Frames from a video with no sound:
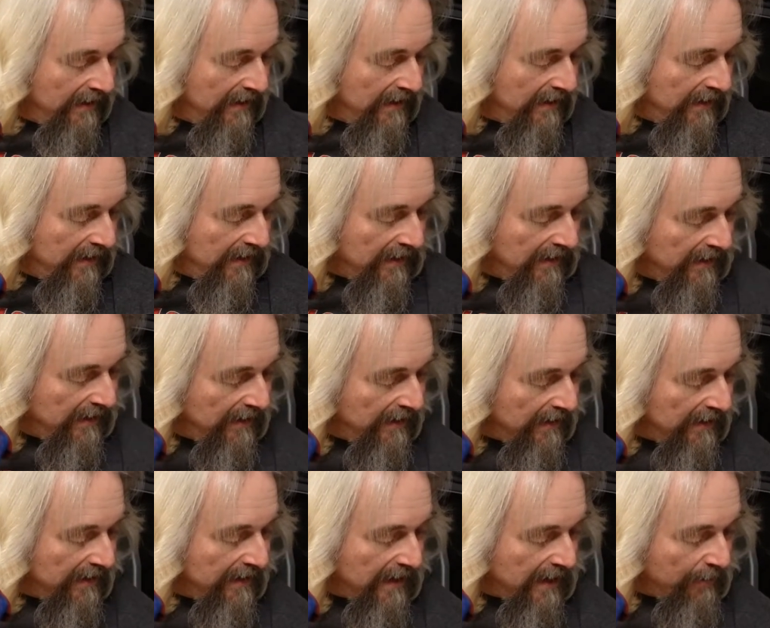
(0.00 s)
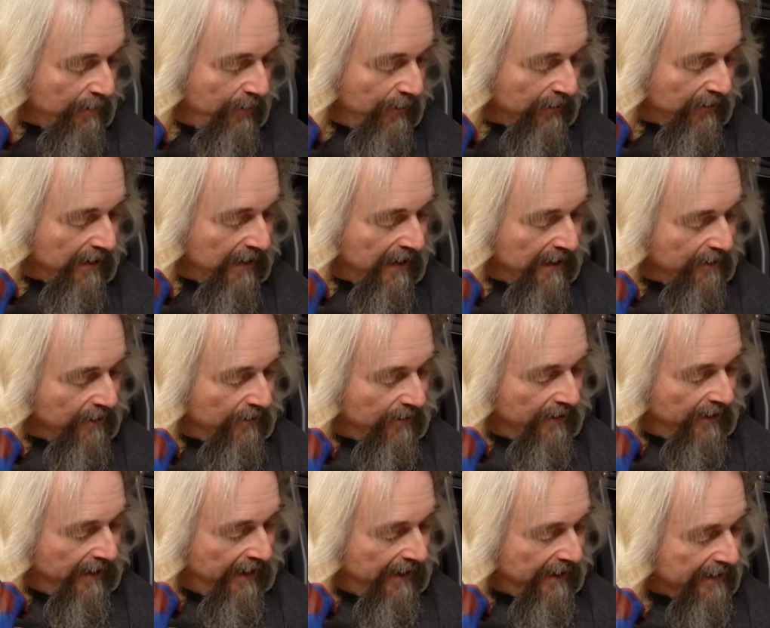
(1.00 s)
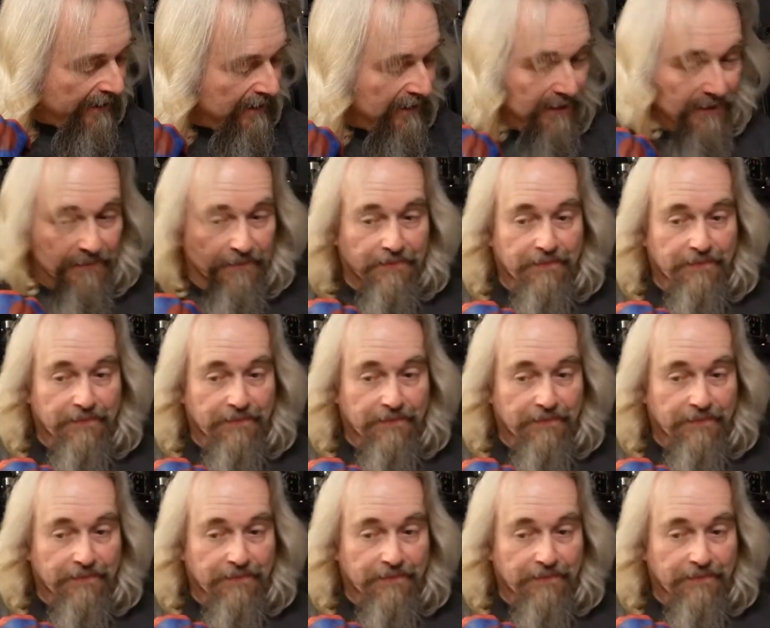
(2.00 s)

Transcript: You got to put her head on next.